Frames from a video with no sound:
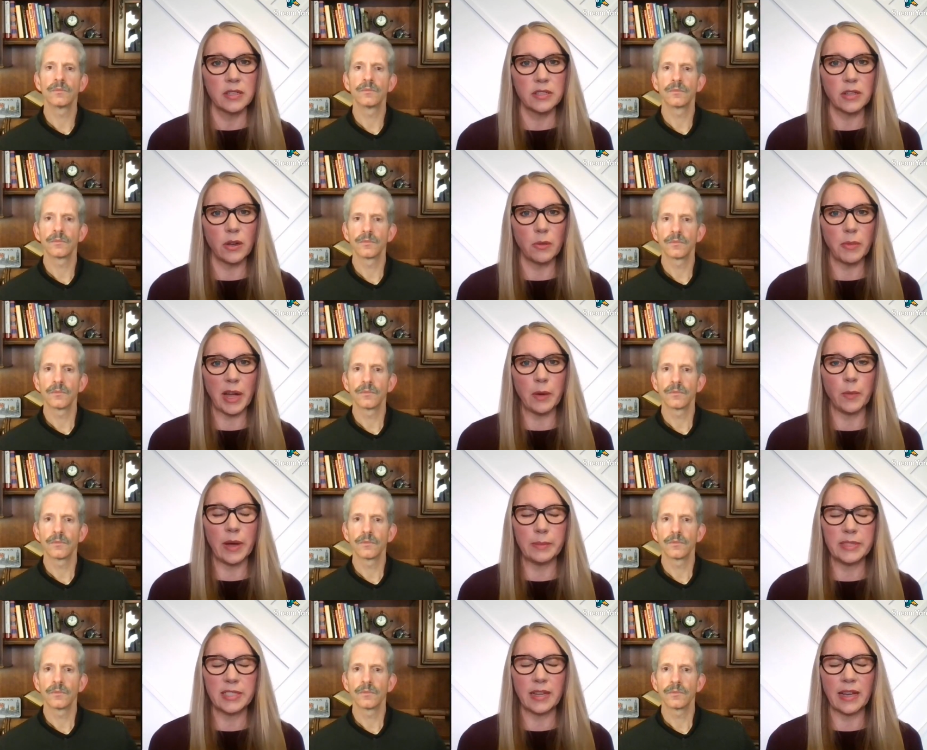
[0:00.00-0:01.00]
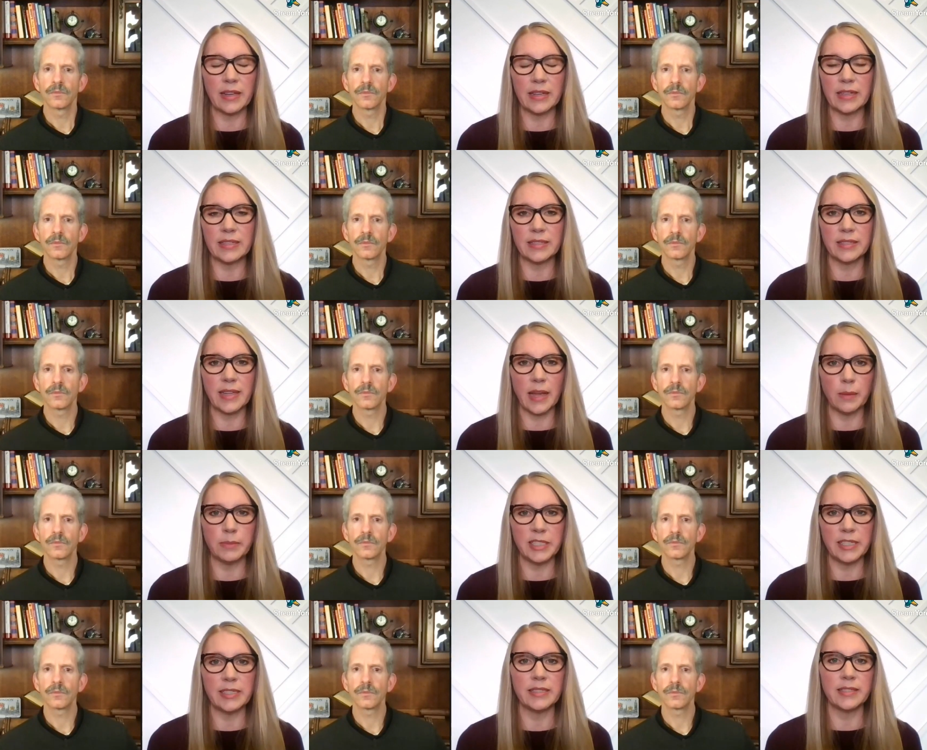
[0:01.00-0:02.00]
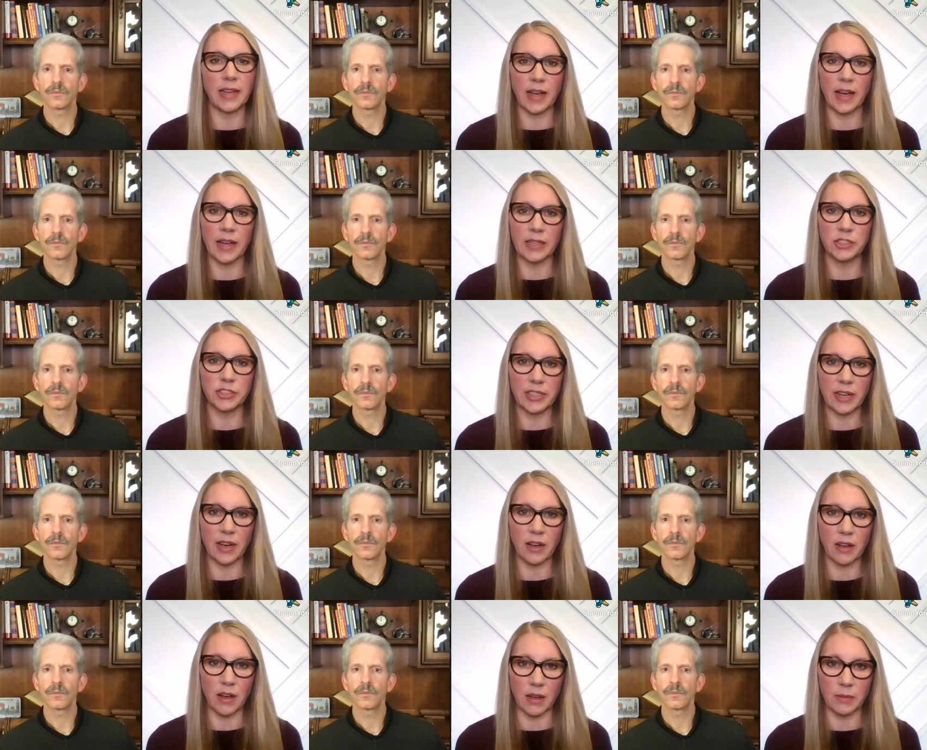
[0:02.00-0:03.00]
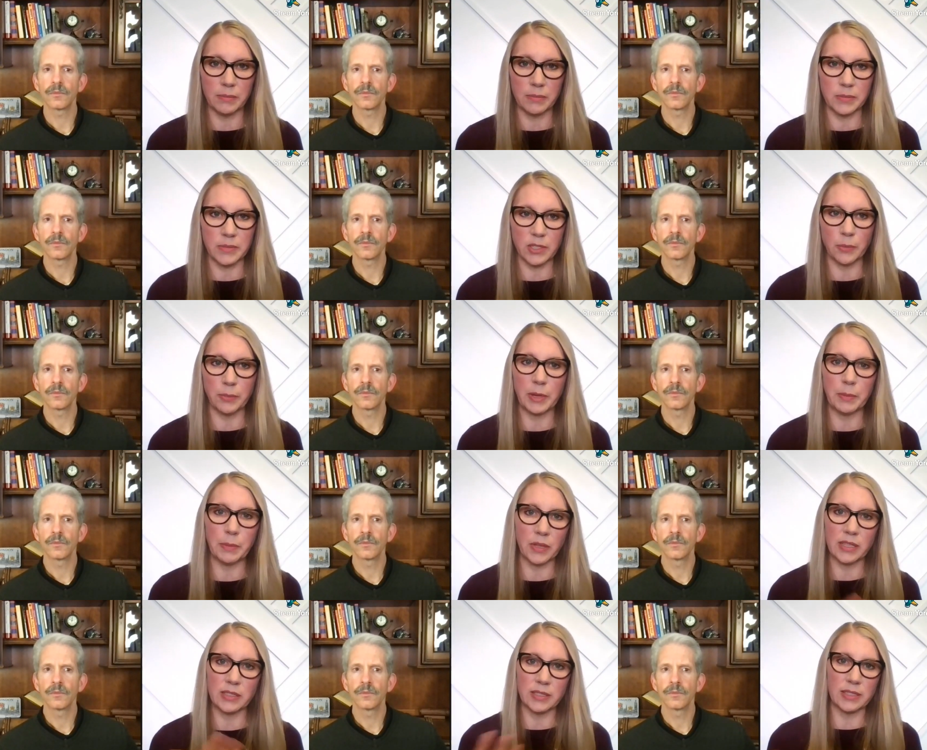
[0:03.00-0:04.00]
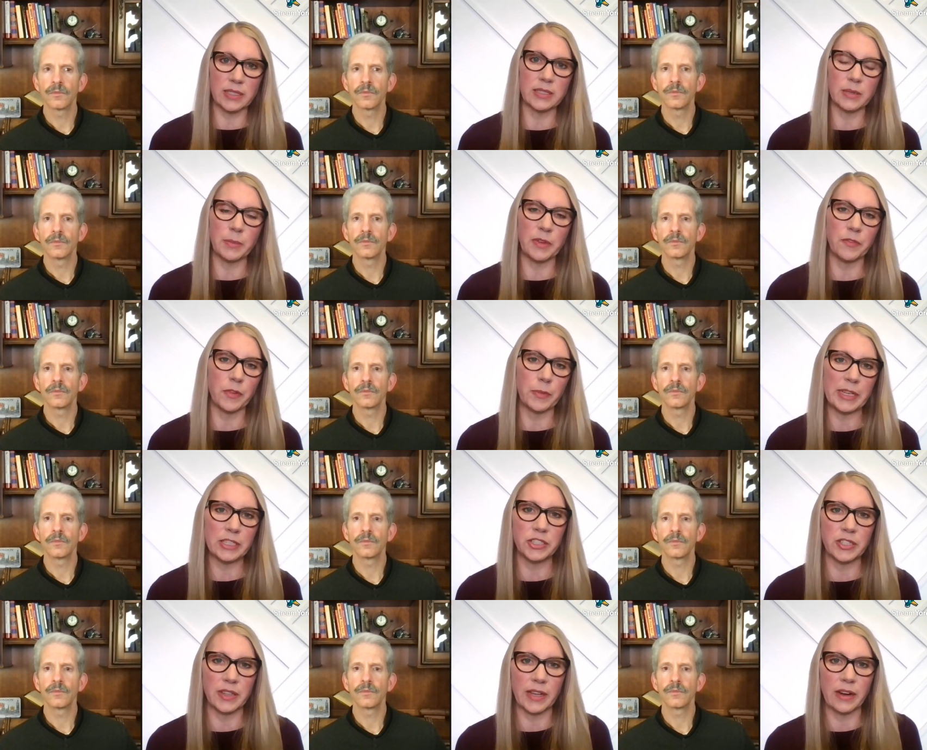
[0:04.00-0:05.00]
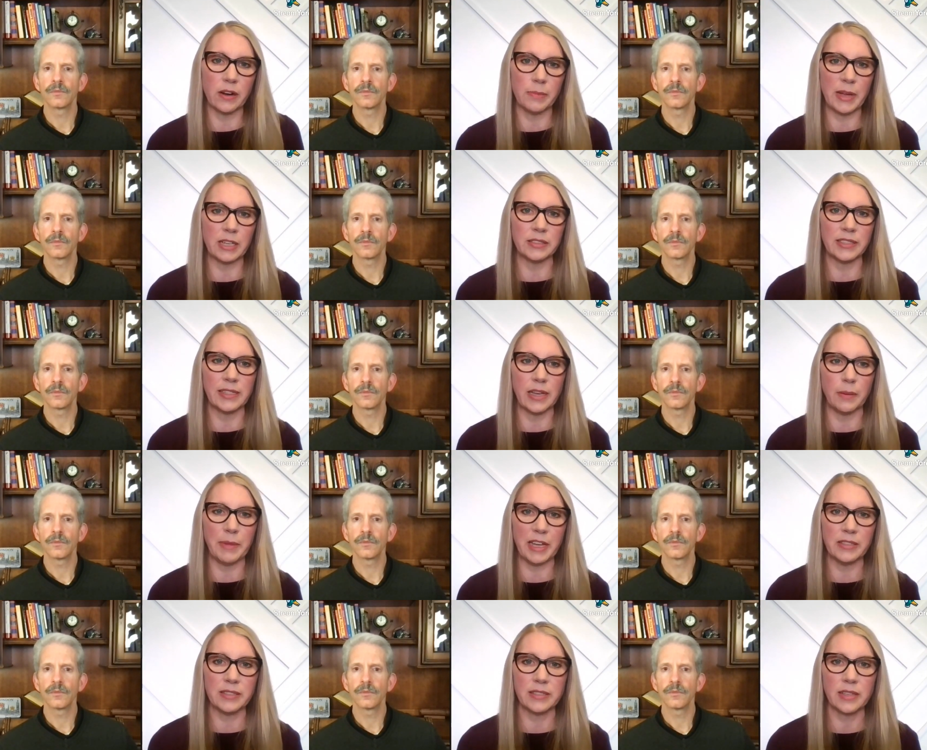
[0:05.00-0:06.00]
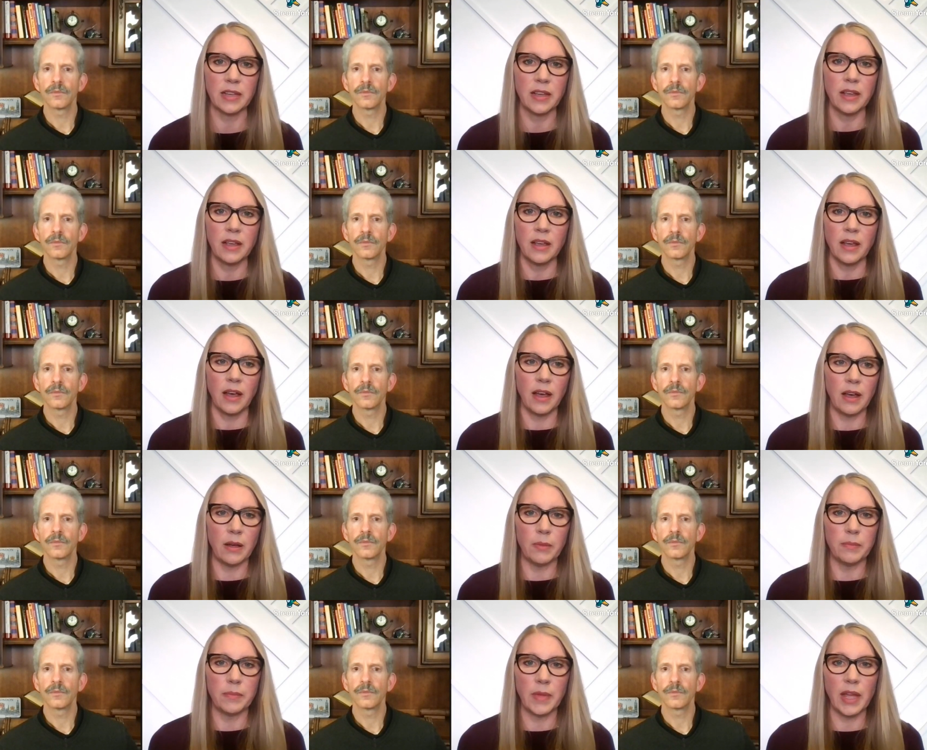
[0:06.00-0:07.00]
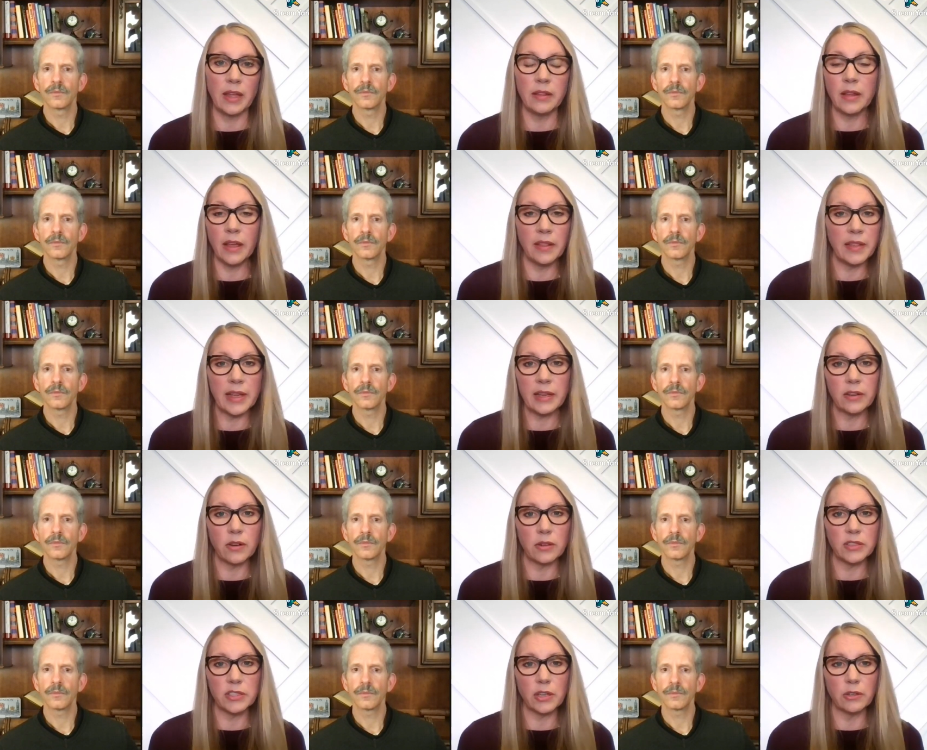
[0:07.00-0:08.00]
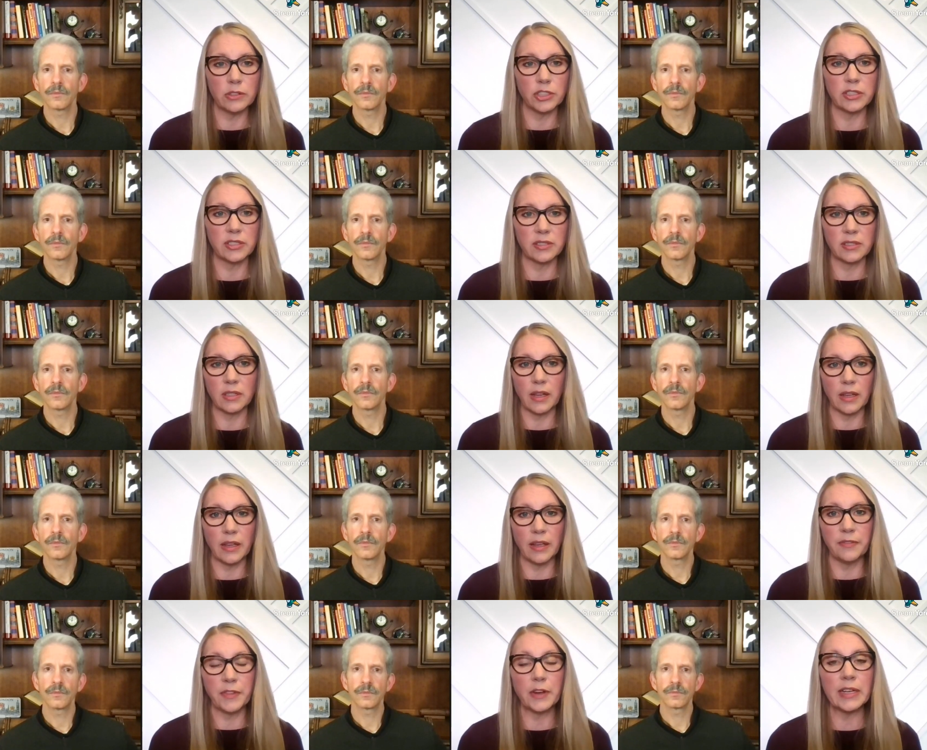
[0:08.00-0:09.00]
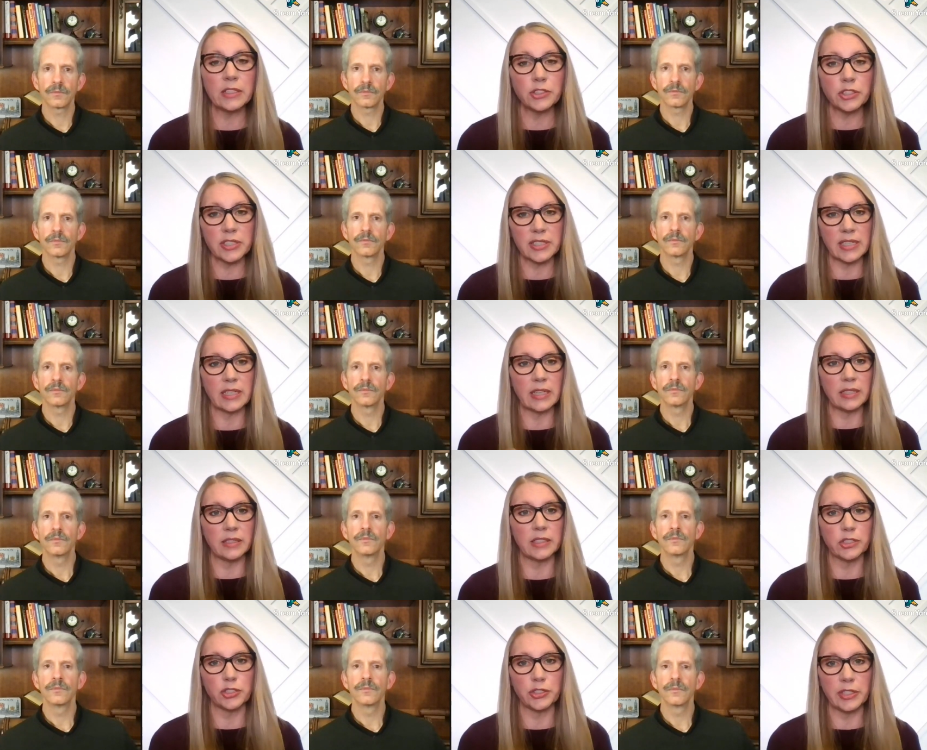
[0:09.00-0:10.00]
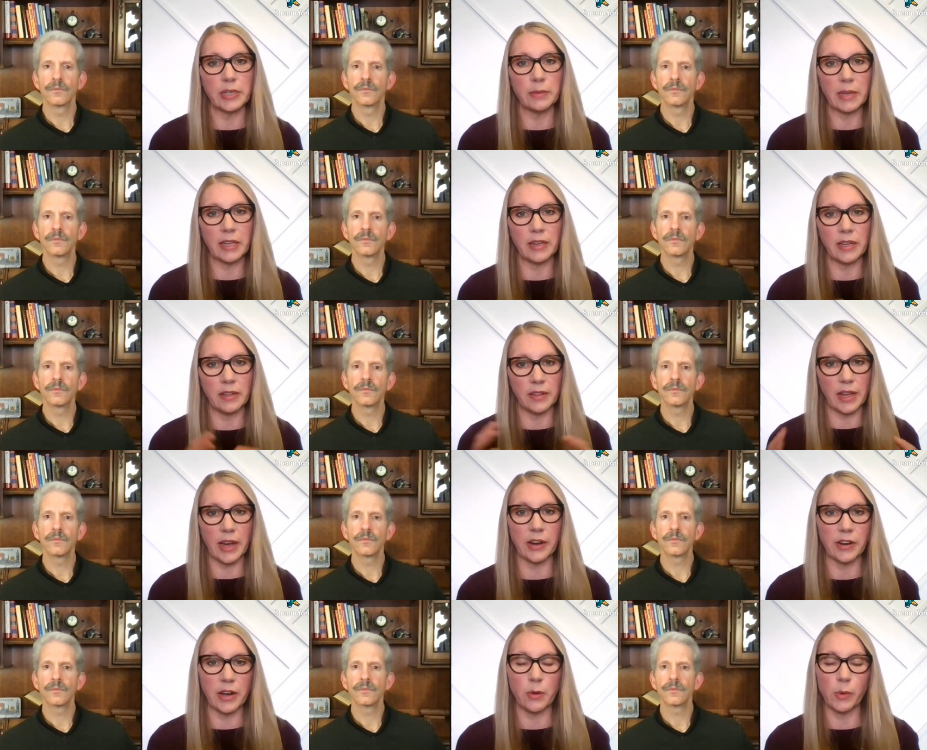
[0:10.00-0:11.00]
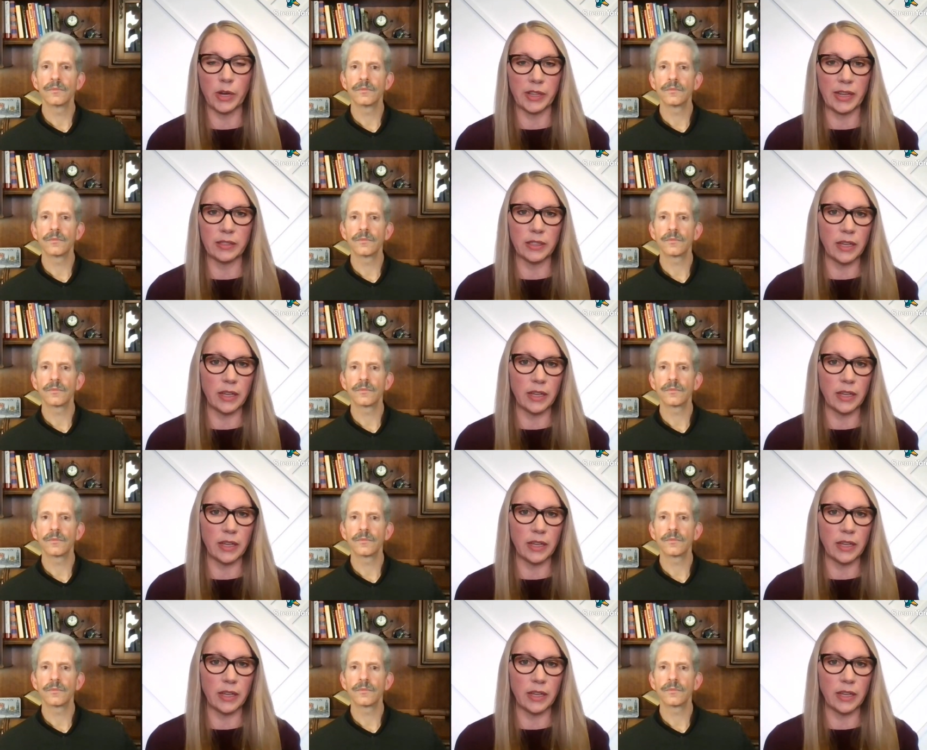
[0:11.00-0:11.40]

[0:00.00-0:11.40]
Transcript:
Speaker 1: So my website is mtpsychiatry.com. So people can see some information there about TMS. Um, and, and they could also just, if they're interested in this treatment in the area where they